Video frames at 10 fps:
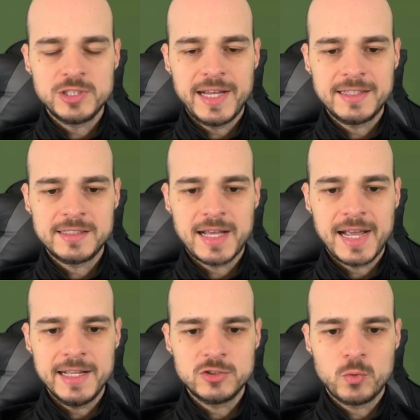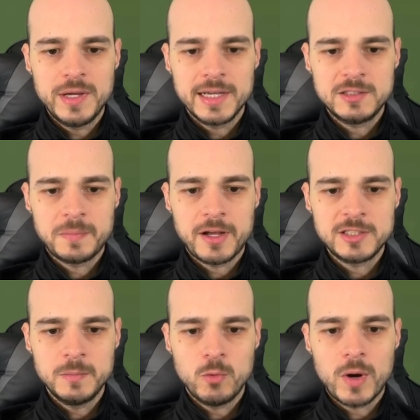that side as quick as
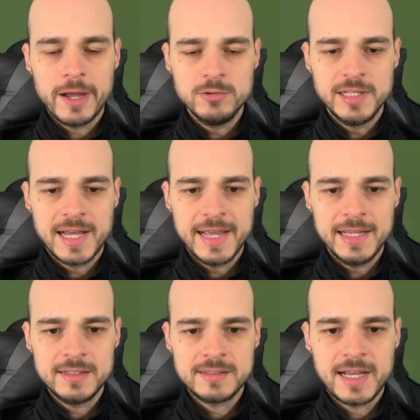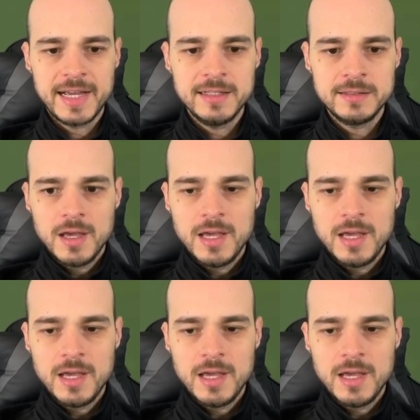possible while denying his sides.